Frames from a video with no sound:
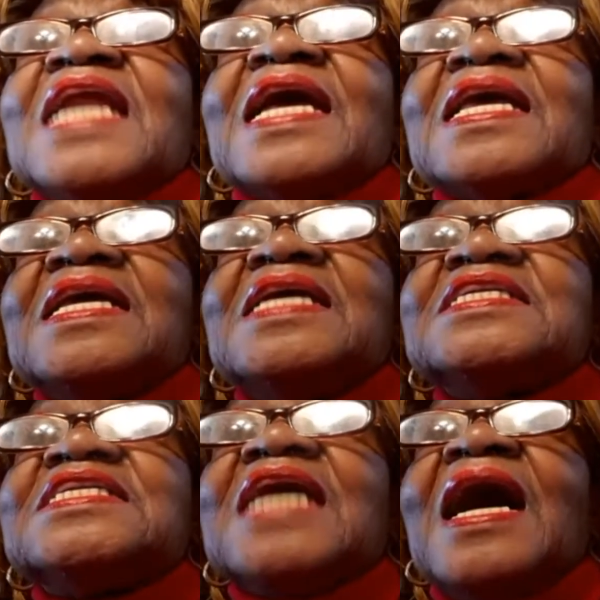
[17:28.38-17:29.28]
like
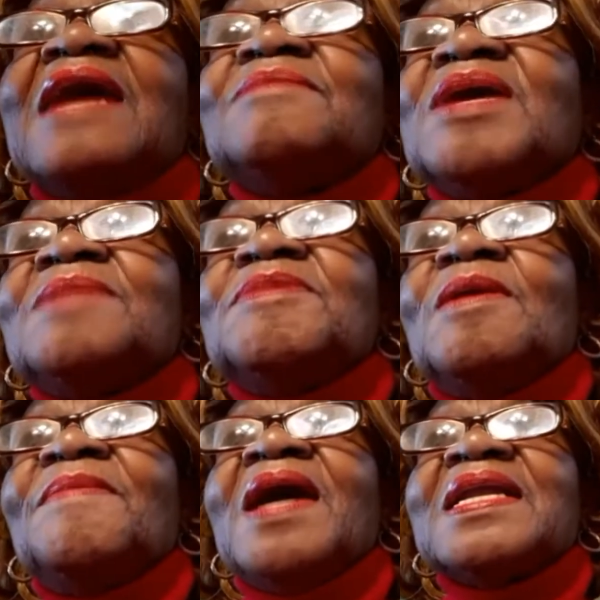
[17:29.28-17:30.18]
inside, maybe
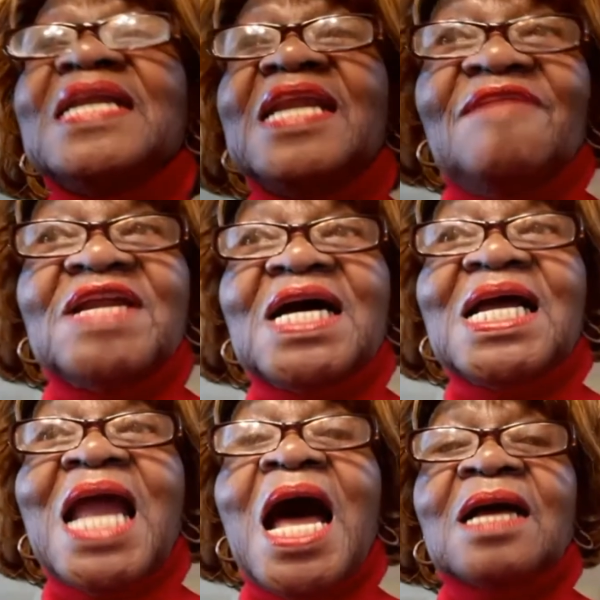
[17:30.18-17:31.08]
about 11
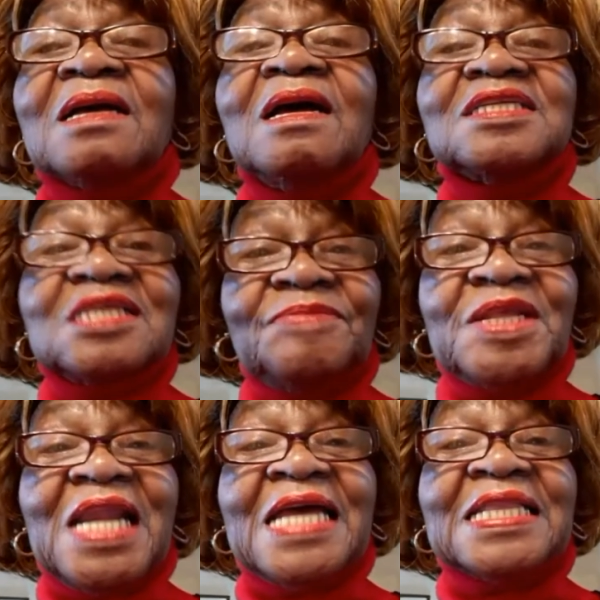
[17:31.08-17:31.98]
o'clock or
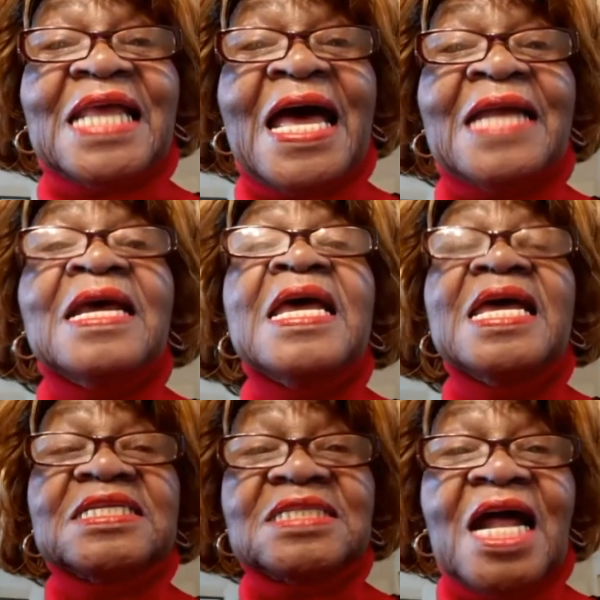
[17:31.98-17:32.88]
something like that.
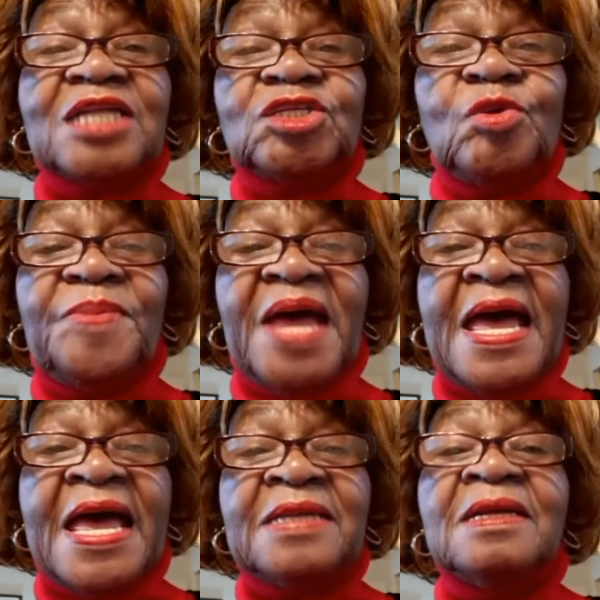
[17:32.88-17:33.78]
It's not too
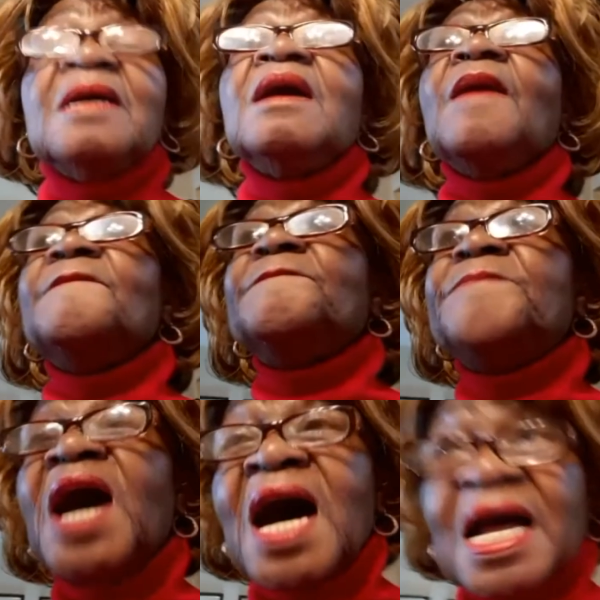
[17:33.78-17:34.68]
bad.
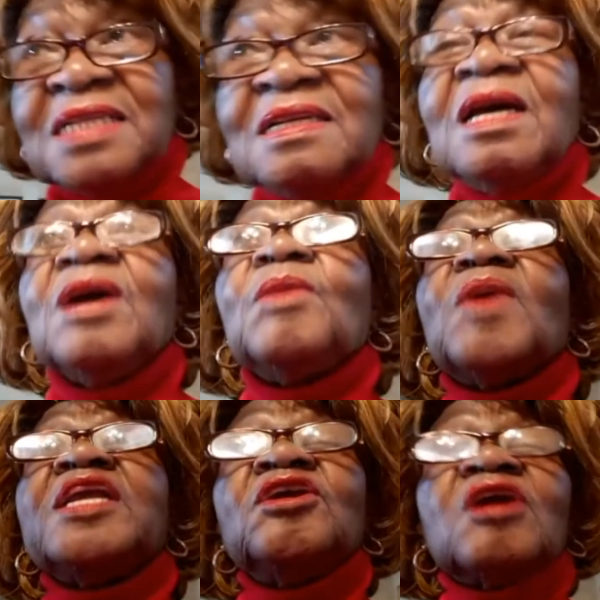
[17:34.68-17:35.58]
But
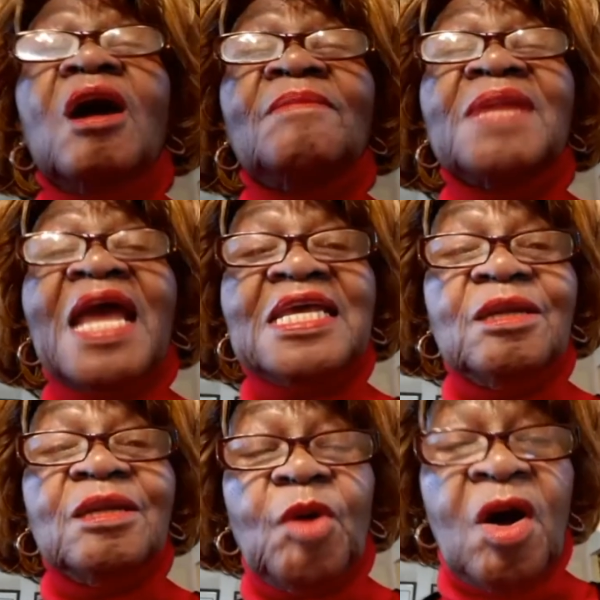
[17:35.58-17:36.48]
when you come like
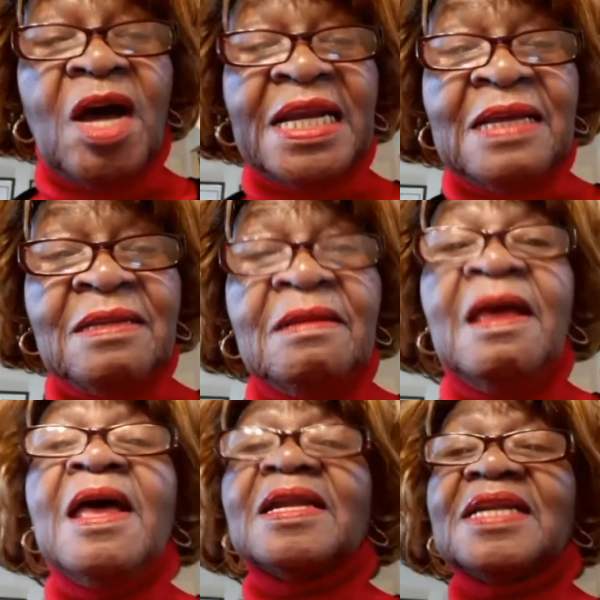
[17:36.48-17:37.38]
in the morning,
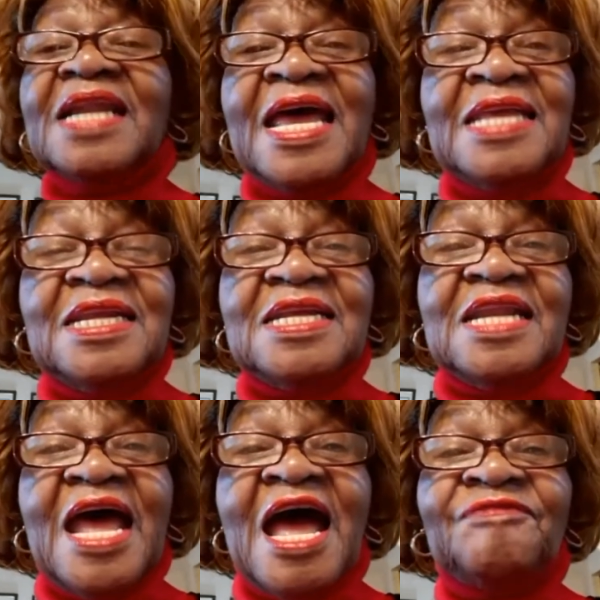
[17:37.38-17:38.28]
late in the